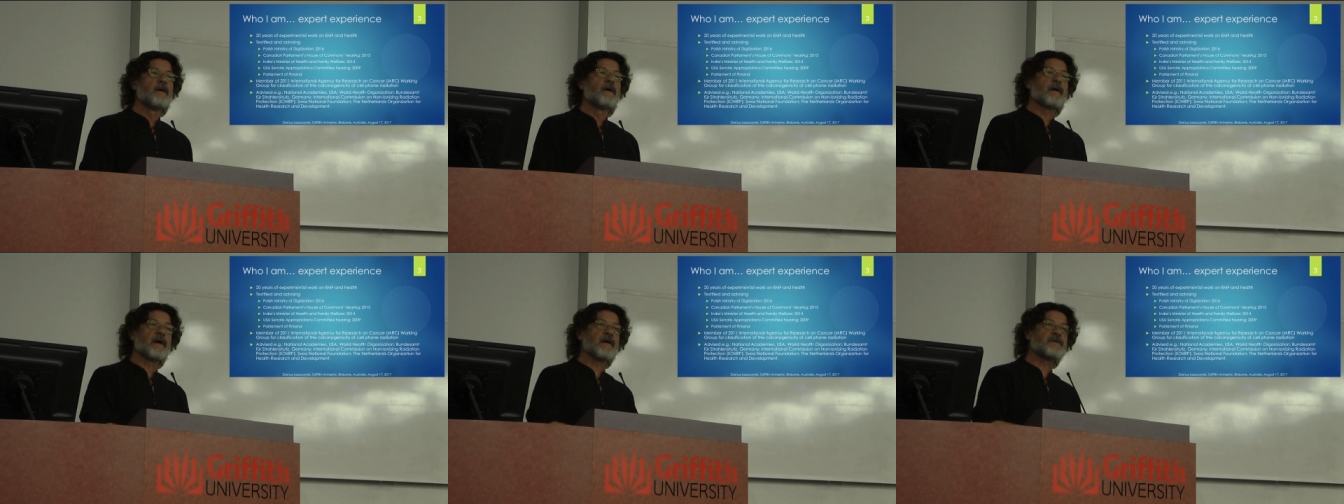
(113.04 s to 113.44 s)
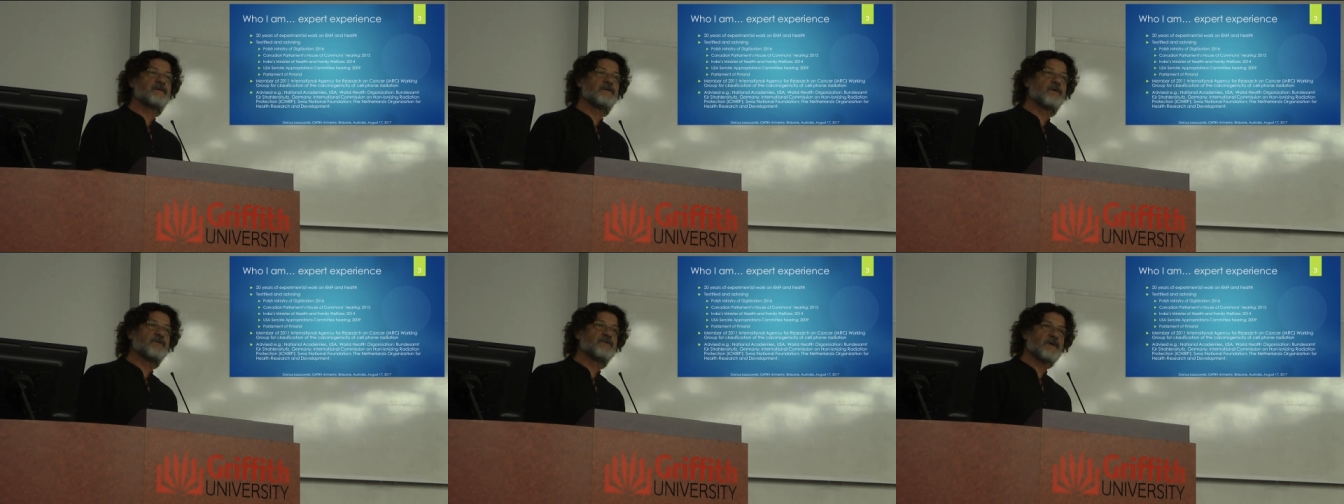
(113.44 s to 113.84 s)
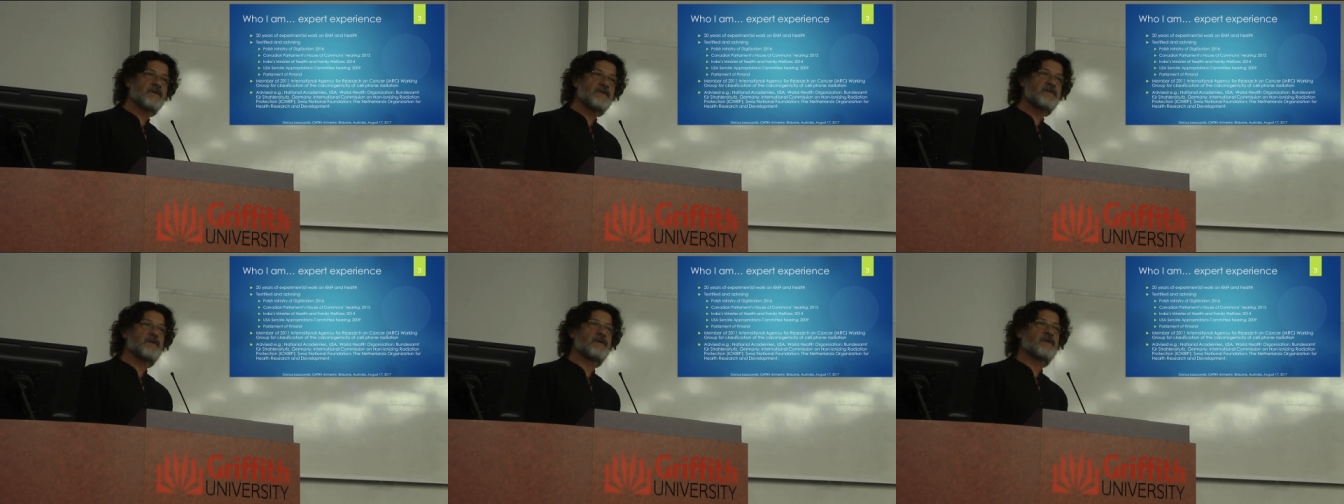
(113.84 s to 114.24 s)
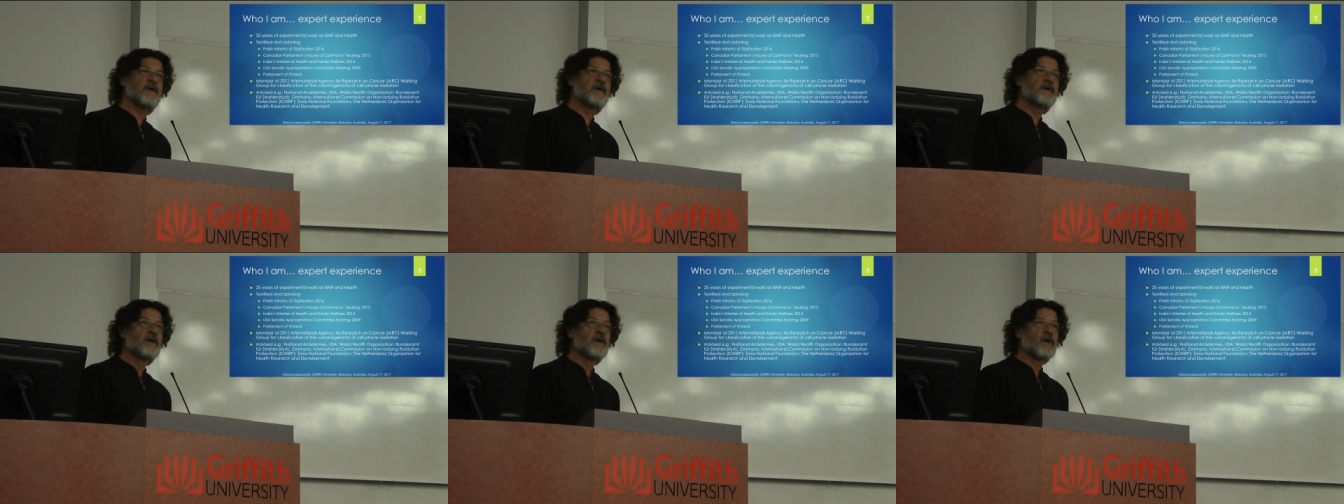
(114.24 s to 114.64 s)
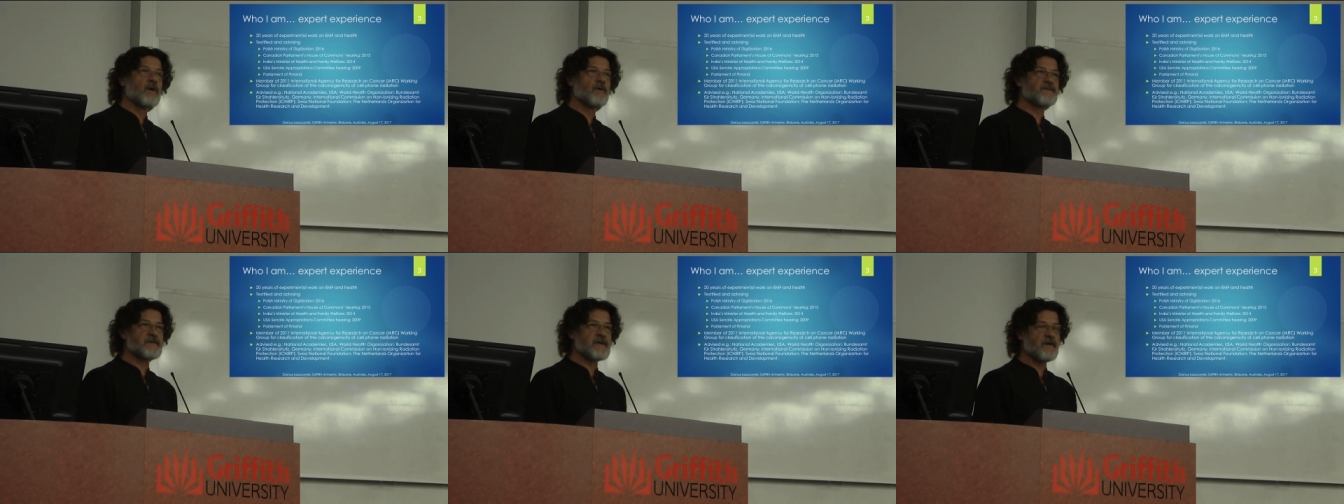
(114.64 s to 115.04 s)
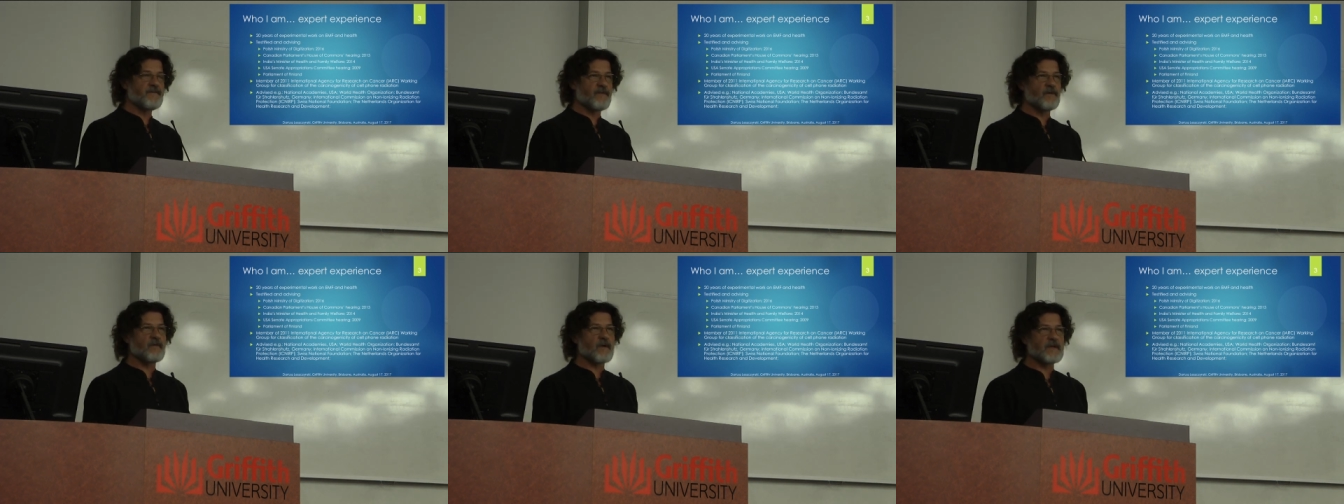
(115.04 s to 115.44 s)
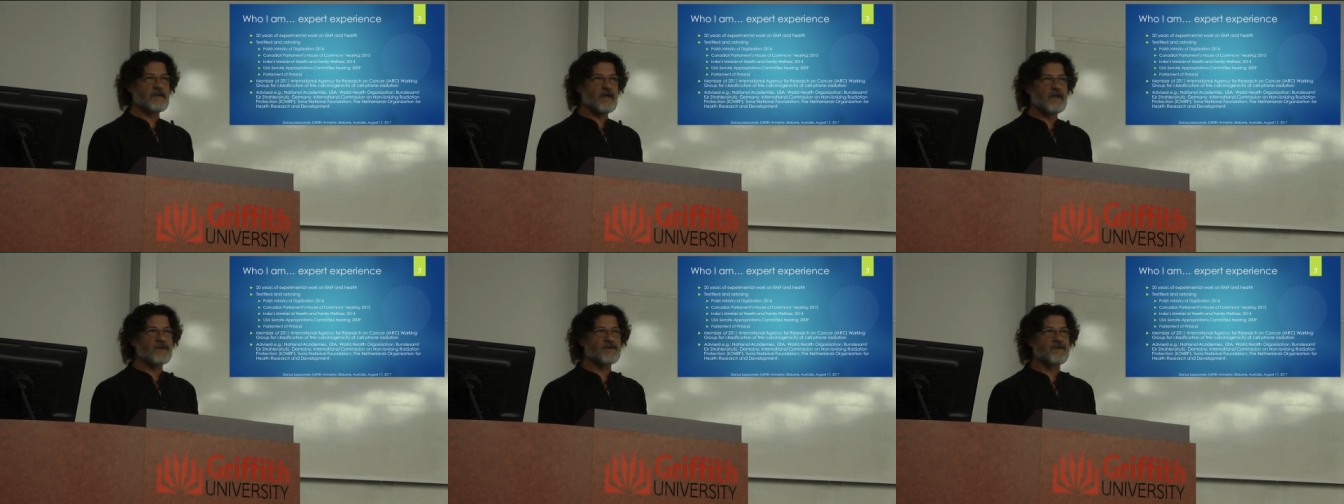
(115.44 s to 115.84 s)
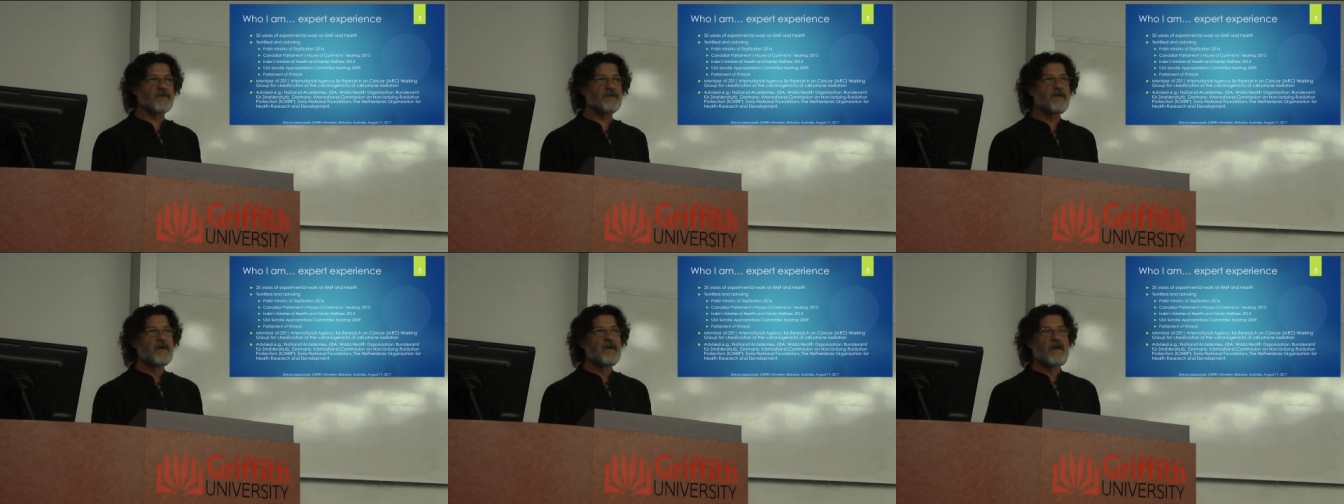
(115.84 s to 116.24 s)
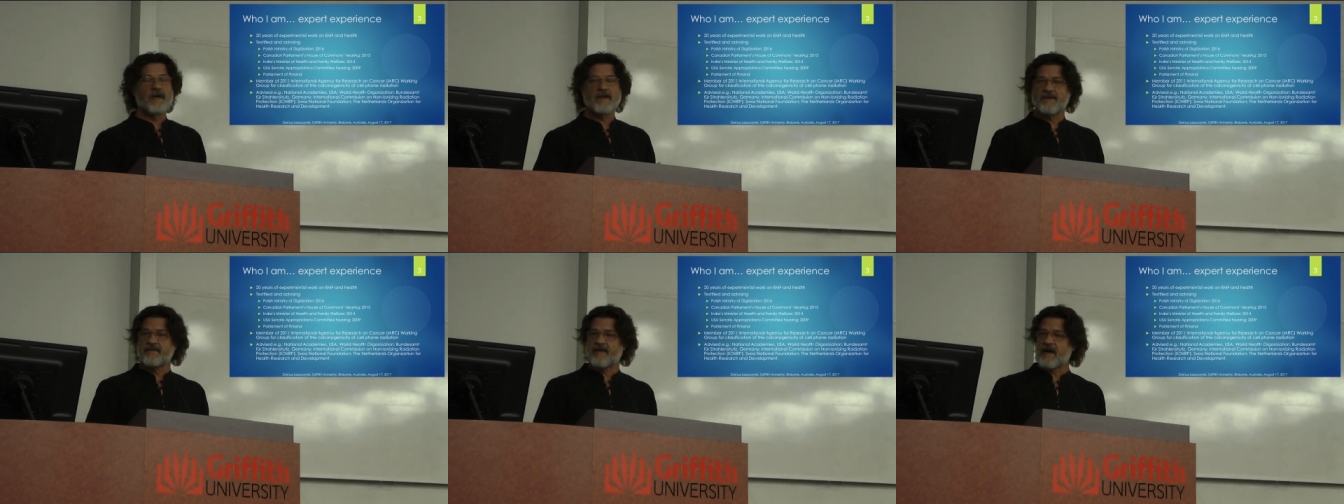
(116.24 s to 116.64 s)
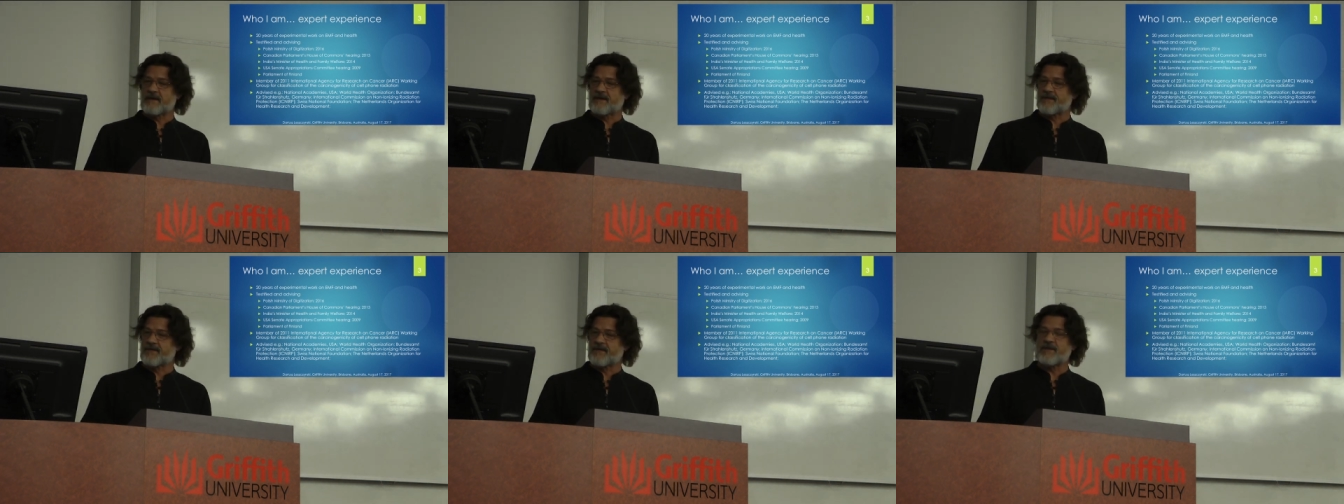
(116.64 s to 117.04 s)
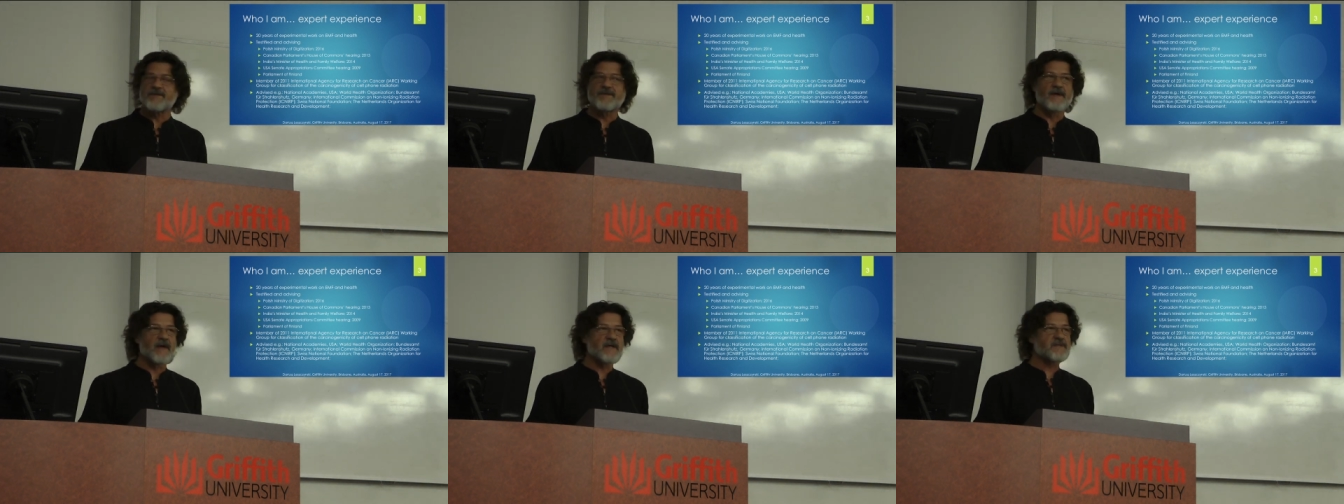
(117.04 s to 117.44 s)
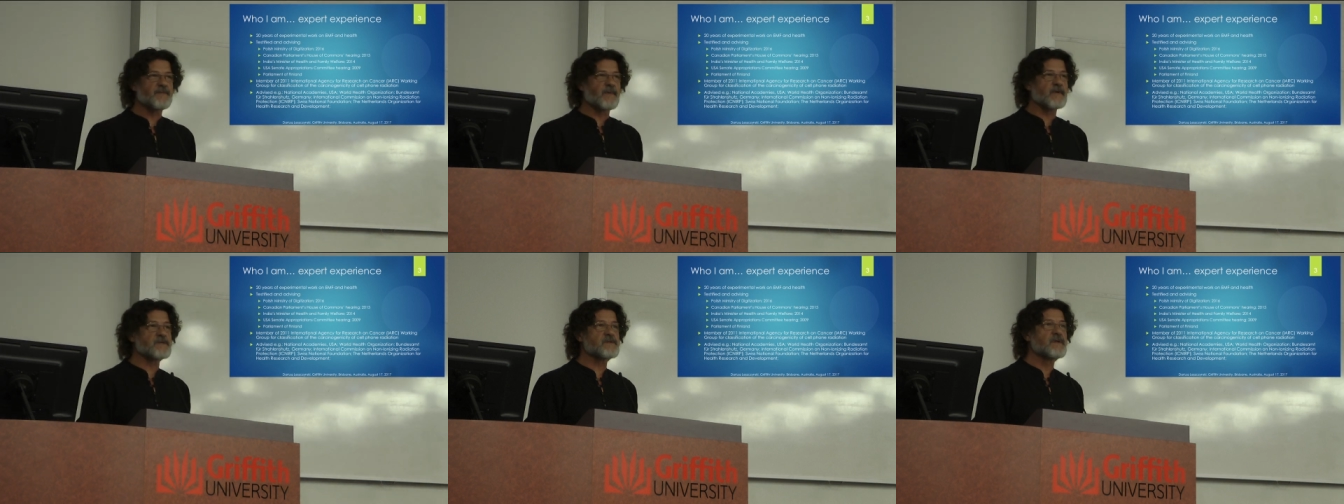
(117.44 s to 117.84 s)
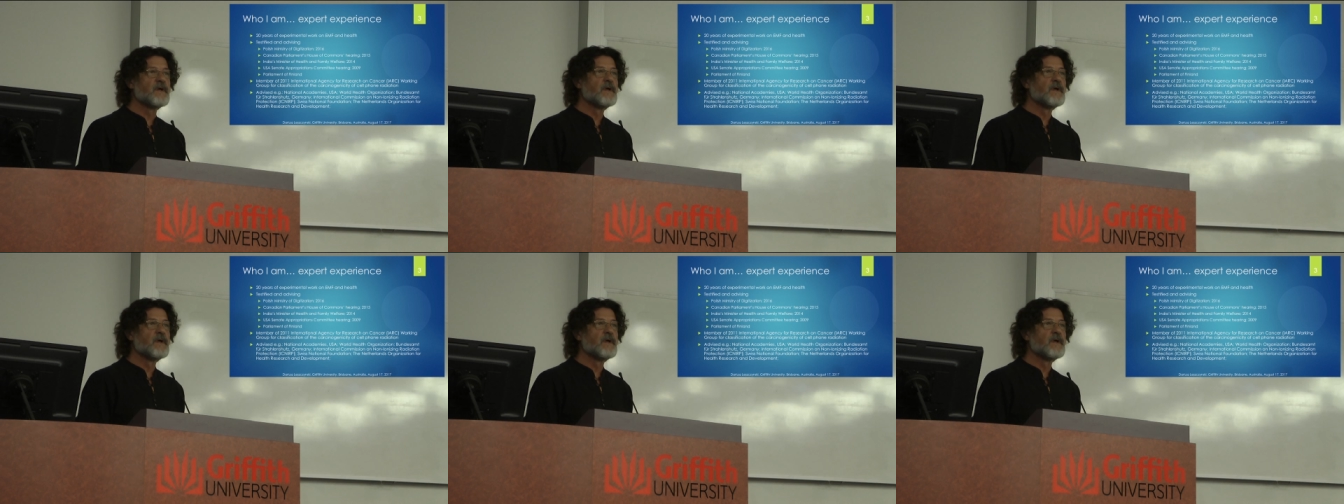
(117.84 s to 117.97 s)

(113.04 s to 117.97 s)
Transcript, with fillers: carcinogenicity of cell phone radiation and invited 30 experts